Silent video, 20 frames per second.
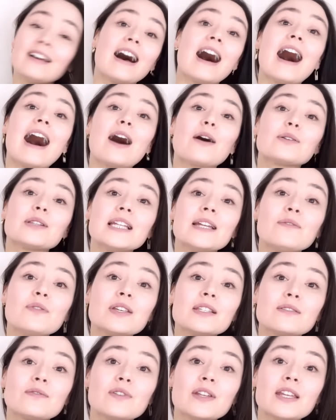I'll leave
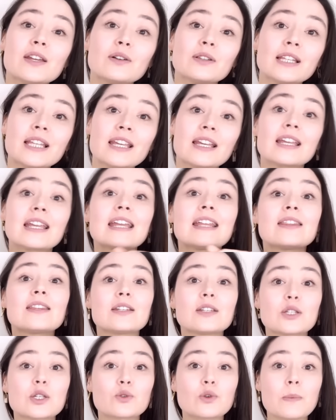this video link in the
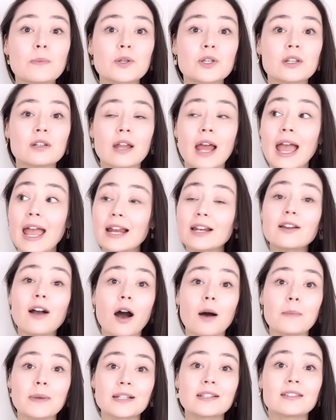description and
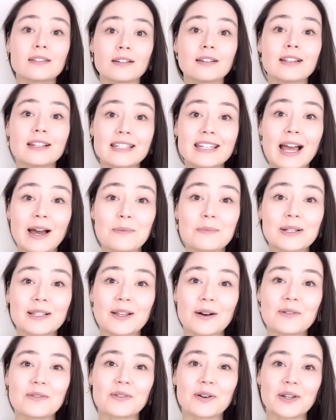comments down
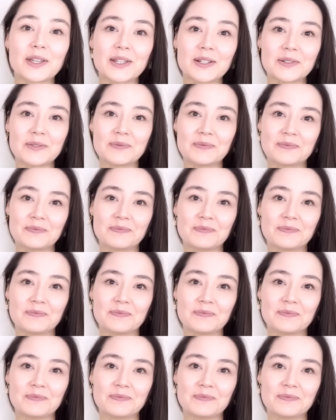below for you.